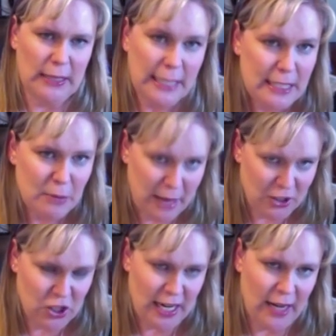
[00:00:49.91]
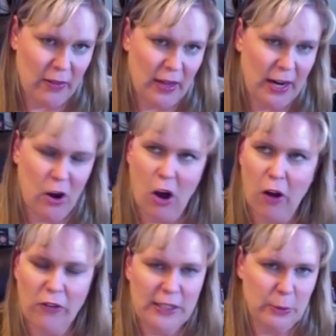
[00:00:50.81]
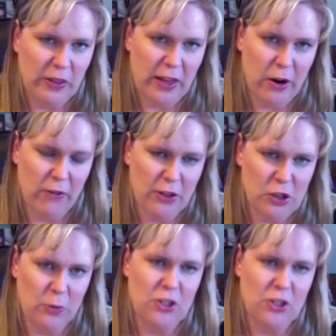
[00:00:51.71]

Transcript: least mentioning that it all fits within our vision,